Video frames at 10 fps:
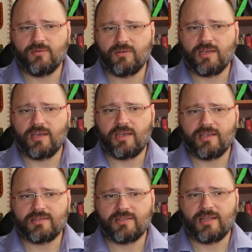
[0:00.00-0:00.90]
UK
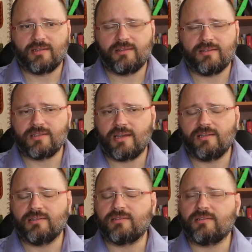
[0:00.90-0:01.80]
has not
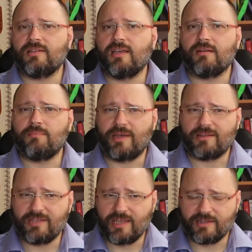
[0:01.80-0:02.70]
decided their
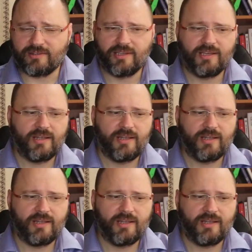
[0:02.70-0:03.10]
path yet.